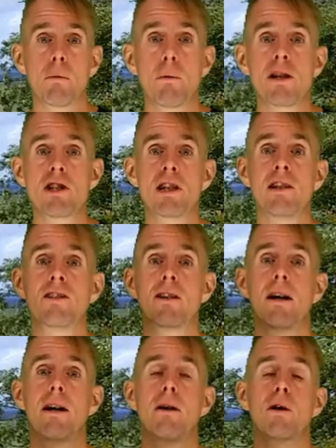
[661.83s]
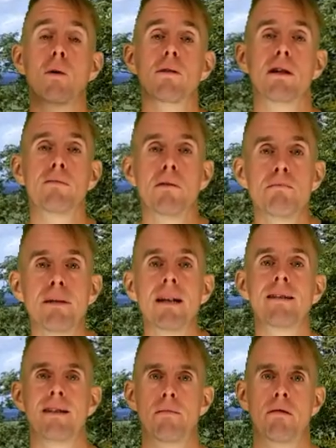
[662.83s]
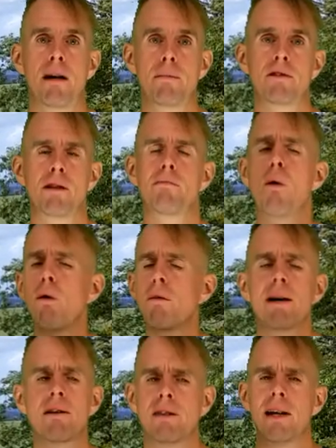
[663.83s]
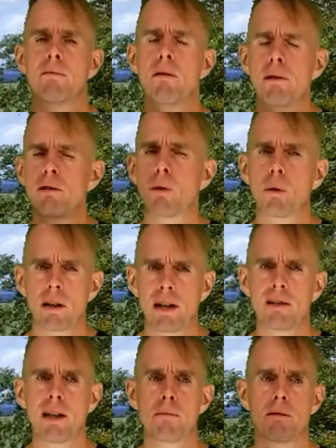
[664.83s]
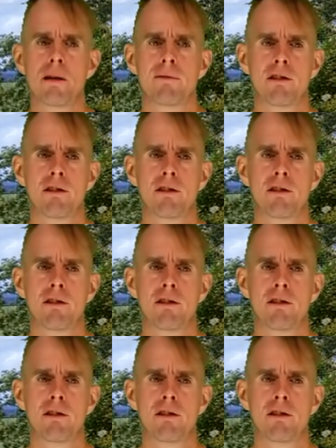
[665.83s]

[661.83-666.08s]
which is called a mobility parameter. More about that when we talk in depth about